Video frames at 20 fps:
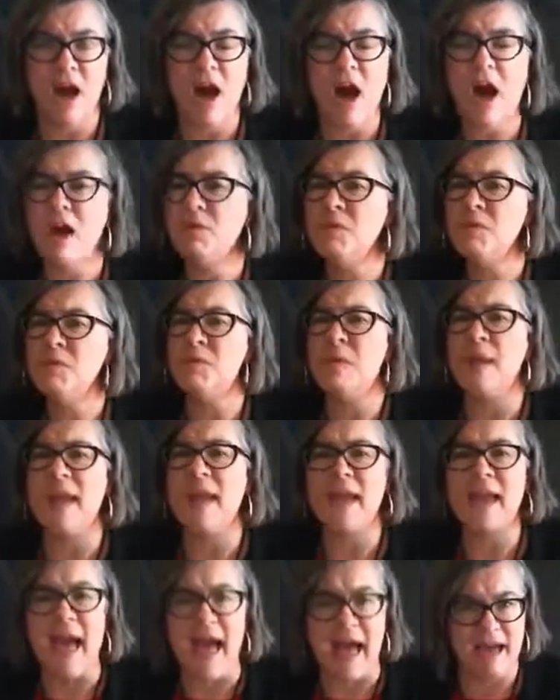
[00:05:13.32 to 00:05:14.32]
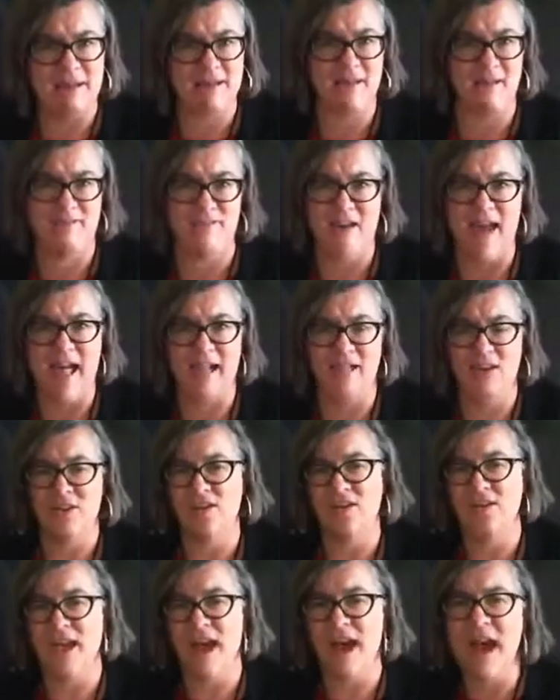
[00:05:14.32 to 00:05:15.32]
I was being
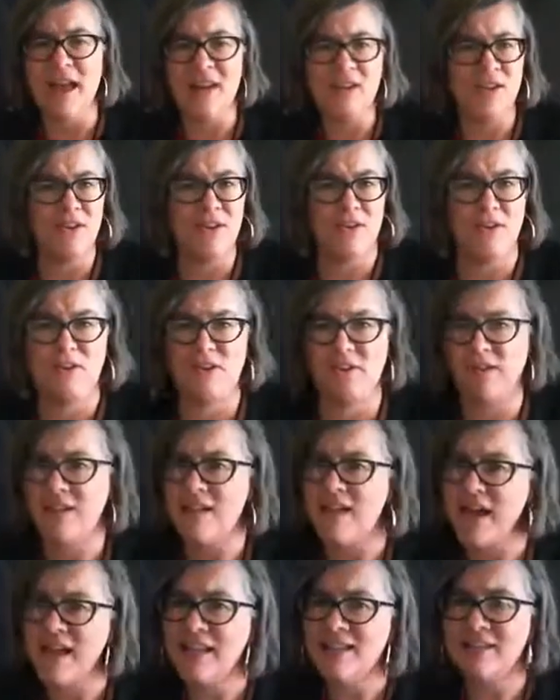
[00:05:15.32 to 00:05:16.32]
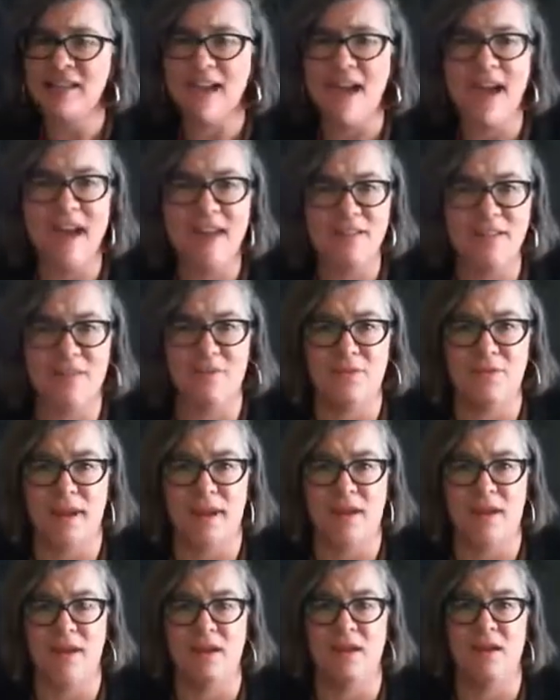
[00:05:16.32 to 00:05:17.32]
undervalued, underutilized,
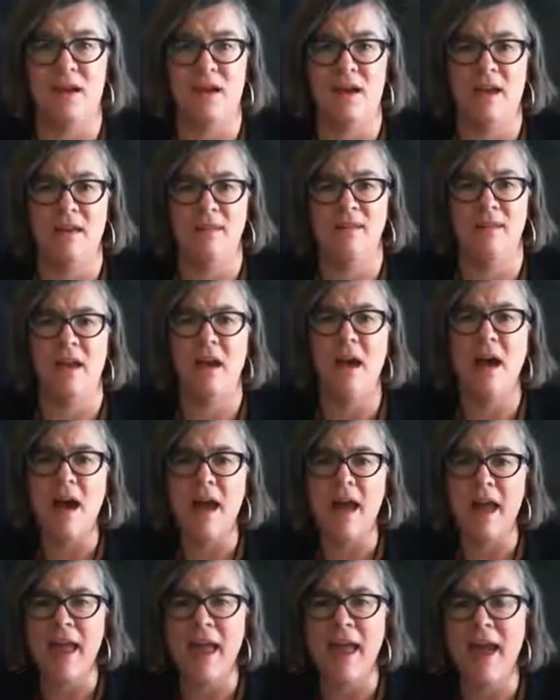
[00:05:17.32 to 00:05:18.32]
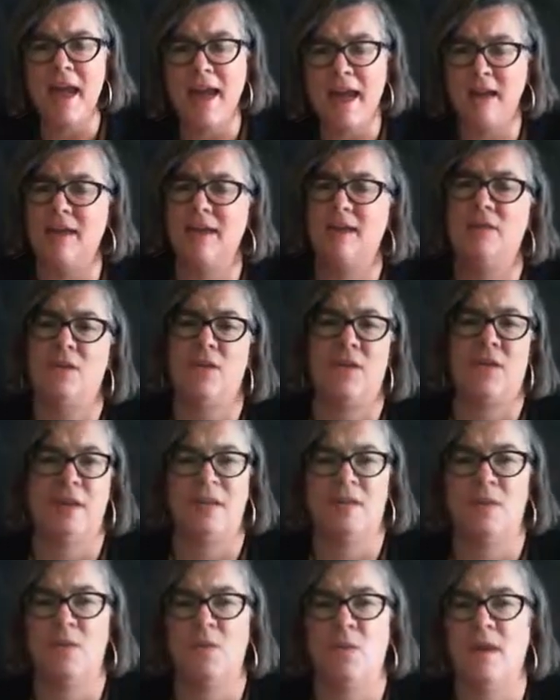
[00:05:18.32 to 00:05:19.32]
underrecognized. I hated
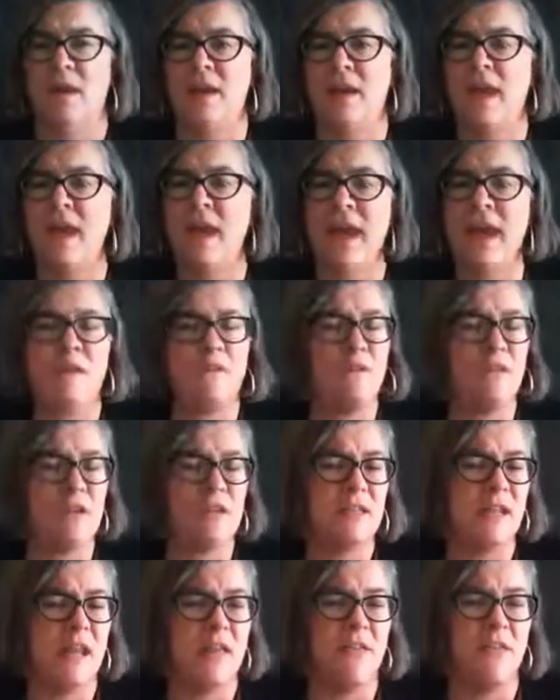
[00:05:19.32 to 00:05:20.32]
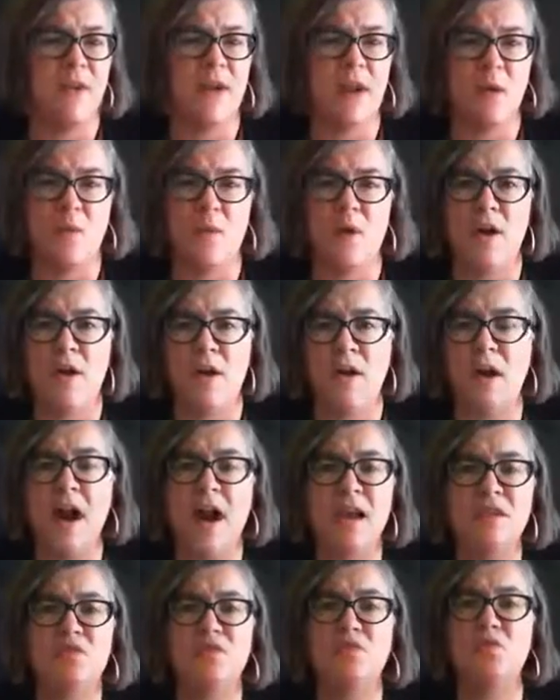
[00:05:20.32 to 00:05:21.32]
going to work. Every day that I woke,
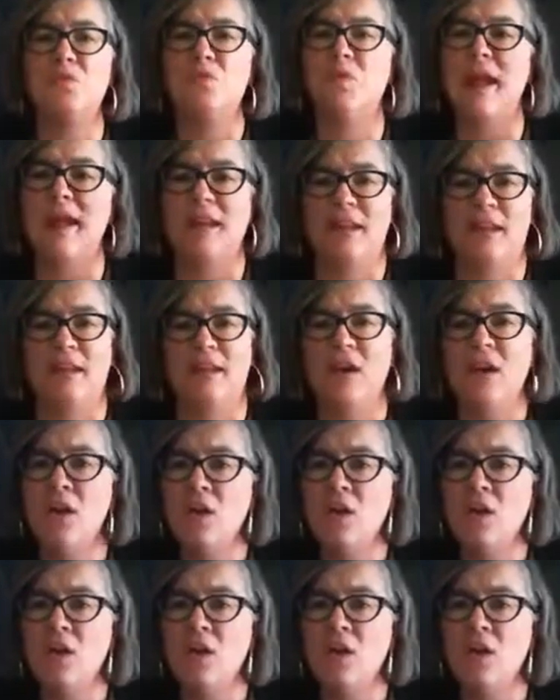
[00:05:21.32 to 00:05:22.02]
I dreaded